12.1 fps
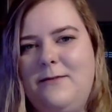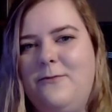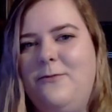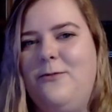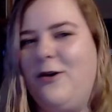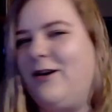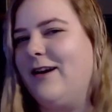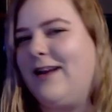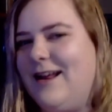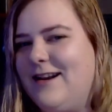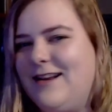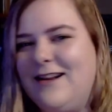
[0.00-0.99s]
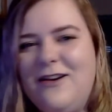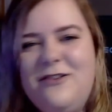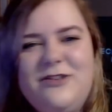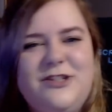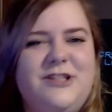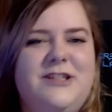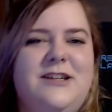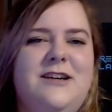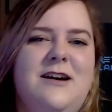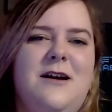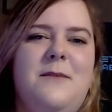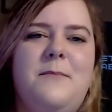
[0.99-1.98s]
work again, just
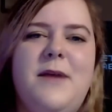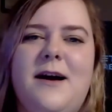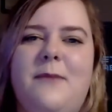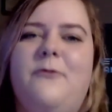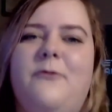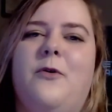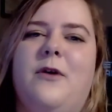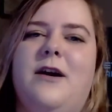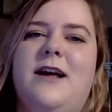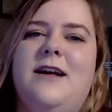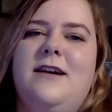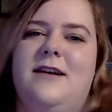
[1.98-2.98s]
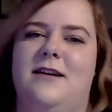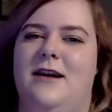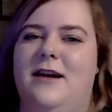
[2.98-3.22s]
make up for it. And